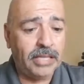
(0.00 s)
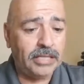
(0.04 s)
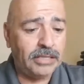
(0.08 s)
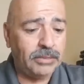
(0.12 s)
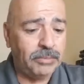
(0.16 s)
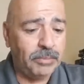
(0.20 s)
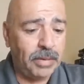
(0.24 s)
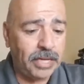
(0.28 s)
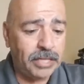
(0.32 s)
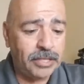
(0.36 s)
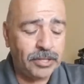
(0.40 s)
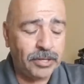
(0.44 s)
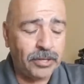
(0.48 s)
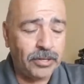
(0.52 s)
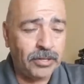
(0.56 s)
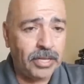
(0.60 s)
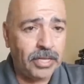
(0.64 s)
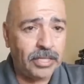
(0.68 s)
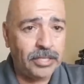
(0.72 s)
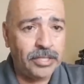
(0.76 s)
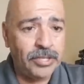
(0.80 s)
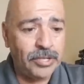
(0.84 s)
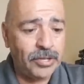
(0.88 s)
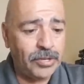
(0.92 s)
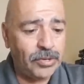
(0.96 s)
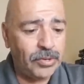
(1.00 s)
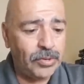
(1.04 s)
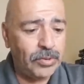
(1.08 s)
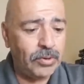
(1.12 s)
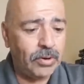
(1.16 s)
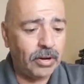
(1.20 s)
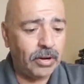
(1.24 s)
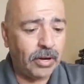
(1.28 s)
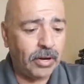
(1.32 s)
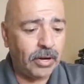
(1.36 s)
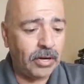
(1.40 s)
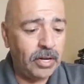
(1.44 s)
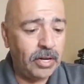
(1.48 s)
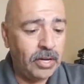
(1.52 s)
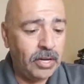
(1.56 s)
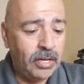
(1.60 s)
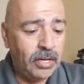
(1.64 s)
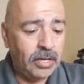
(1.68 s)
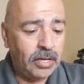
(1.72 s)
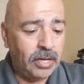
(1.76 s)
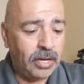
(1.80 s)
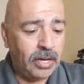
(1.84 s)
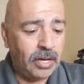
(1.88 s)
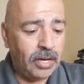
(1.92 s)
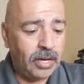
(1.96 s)
Make sure that you are
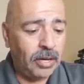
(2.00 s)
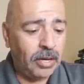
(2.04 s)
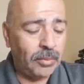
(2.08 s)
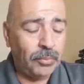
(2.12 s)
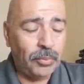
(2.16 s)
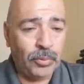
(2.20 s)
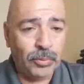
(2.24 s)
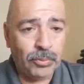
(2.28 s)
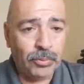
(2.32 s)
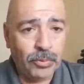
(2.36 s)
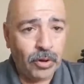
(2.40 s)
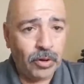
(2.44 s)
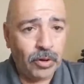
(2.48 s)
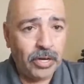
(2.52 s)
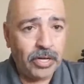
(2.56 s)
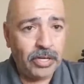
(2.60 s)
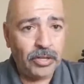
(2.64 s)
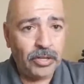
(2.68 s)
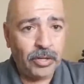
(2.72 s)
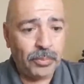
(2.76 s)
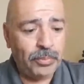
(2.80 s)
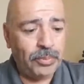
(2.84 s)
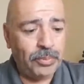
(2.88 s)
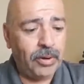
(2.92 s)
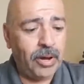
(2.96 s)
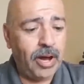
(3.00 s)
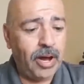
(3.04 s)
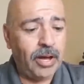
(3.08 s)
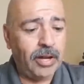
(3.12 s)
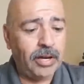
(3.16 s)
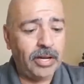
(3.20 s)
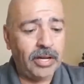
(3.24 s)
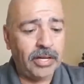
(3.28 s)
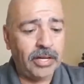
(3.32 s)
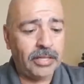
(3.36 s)
promoting your product.